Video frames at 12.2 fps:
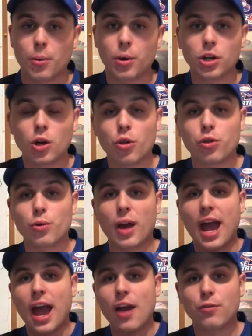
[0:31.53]
We're going to go through
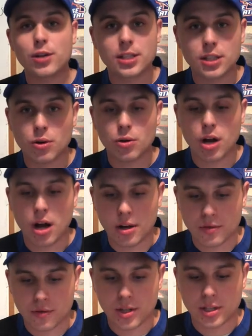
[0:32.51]
every single
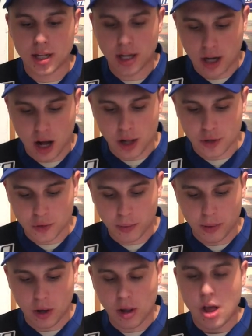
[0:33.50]
conference in college
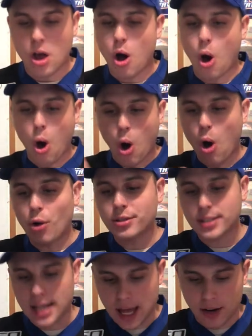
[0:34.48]
football, all
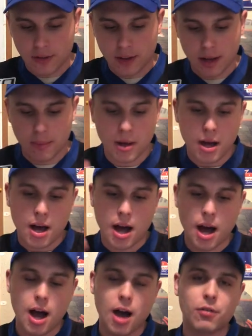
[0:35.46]
10 of them,
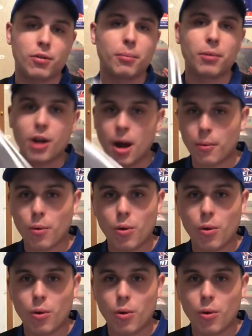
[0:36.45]
from number